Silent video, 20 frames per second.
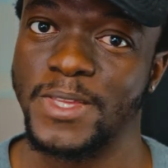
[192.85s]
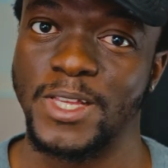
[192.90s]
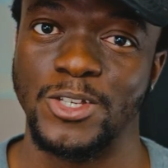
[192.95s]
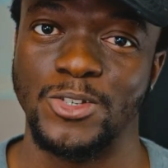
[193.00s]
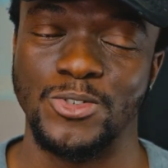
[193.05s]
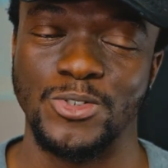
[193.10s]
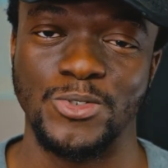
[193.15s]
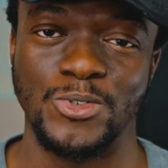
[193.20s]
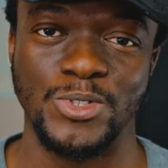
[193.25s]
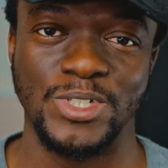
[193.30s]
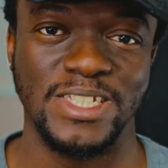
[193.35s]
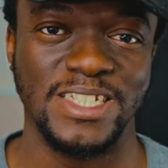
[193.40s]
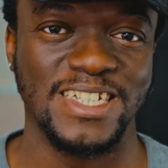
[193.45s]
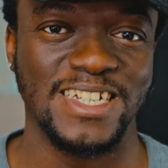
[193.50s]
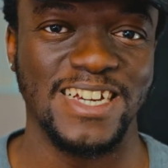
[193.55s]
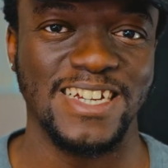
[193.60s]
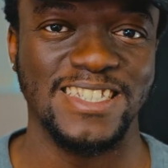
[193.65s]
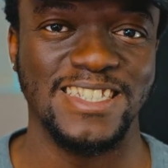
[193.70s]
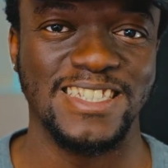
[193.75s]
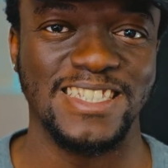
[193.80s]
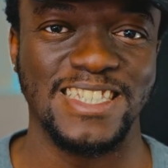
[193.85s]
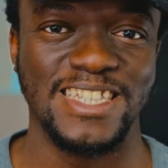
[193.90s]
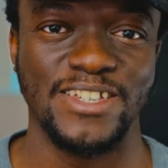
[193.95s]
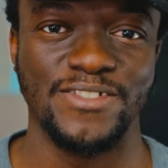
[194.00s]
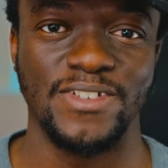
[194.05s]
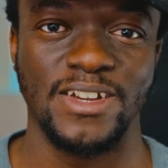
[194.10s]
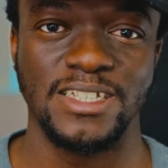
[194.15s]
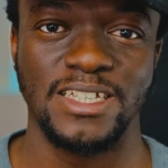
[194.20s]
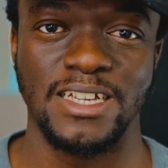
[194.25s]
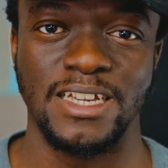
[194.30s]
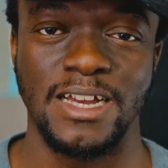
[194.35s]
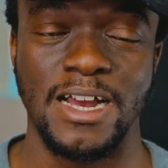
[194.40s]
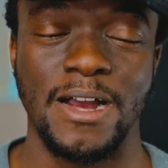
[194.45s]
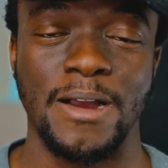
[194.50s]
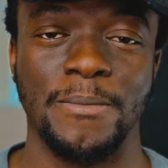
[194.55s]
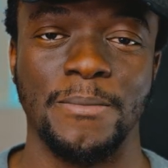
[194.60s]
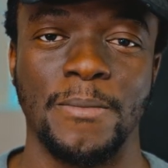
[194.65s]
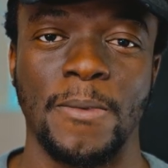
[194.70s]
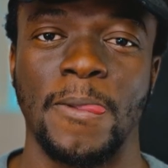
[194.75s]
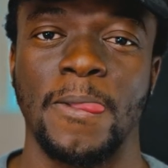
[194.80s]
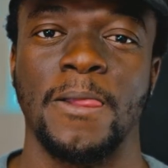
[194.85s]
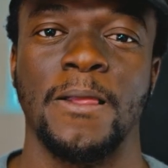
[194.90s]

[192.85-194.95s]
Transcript: you didn't get deceived as I am.